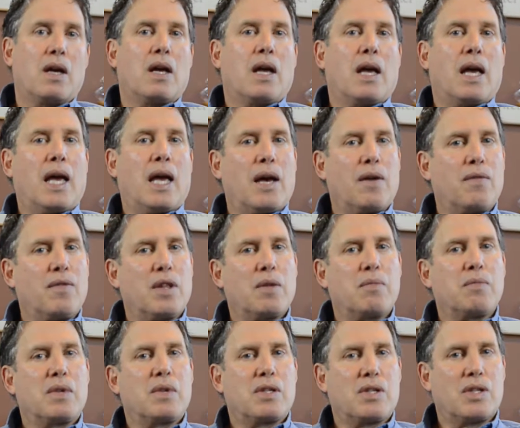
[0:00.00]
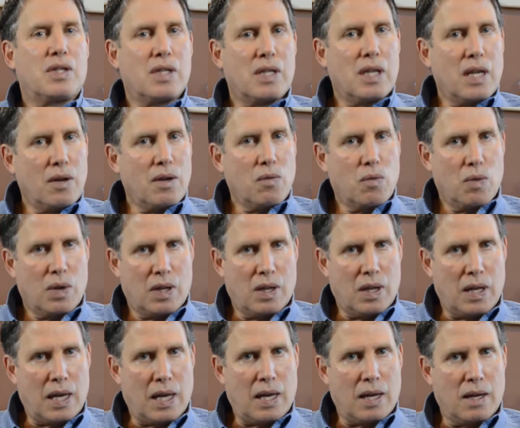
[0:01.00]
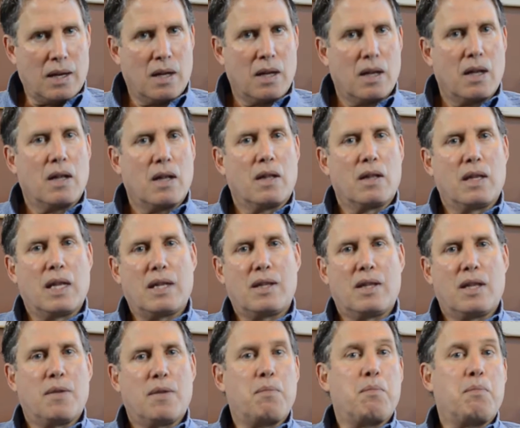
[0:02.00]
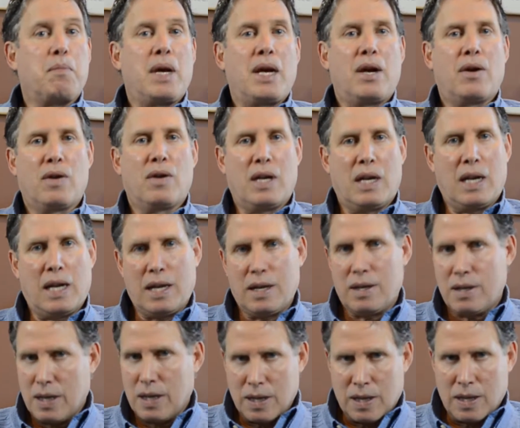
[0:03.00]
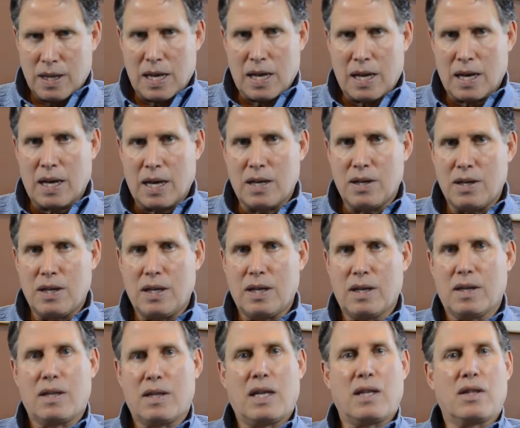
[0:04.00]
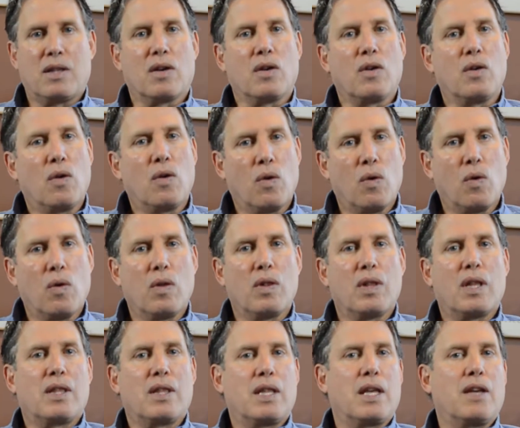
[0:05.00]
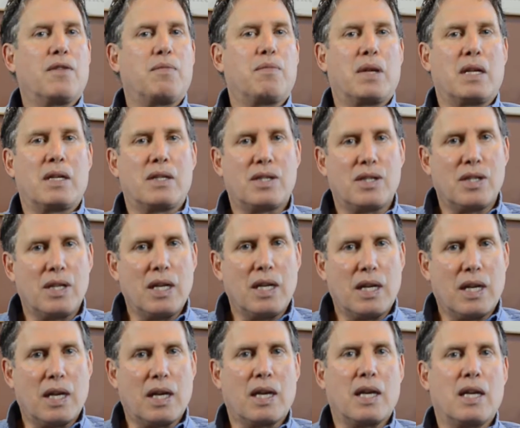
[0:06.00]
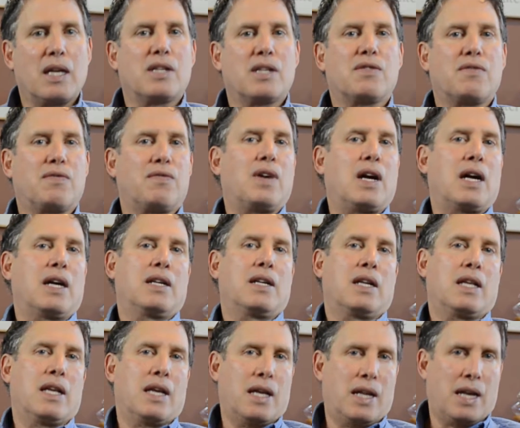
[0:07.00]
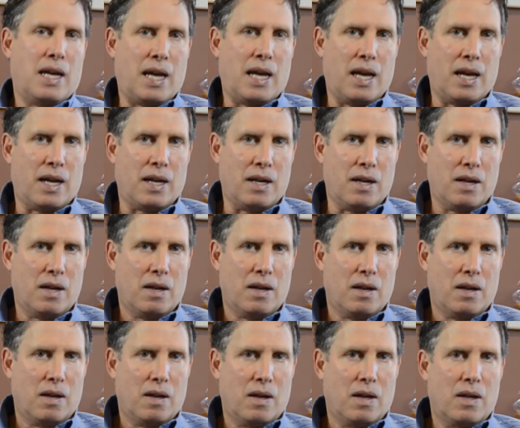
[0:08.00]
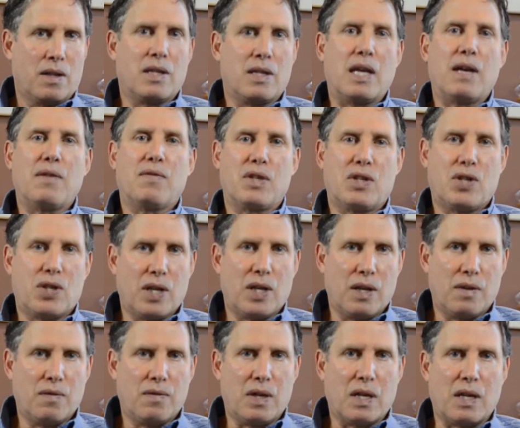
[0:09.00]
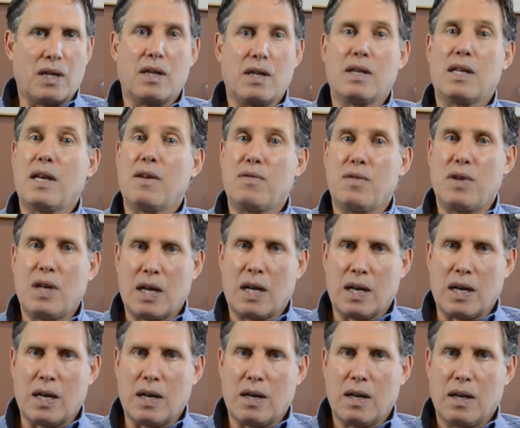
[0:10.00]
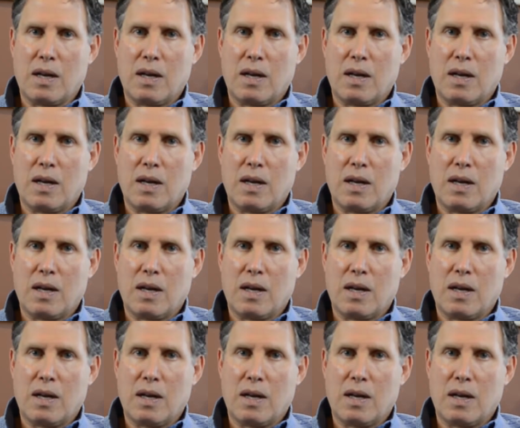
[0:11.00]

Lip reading: Have them sit with that. Let them marinate in that idea that the goal that they've been seeking is finally at hand. They've achieved it. They've done it.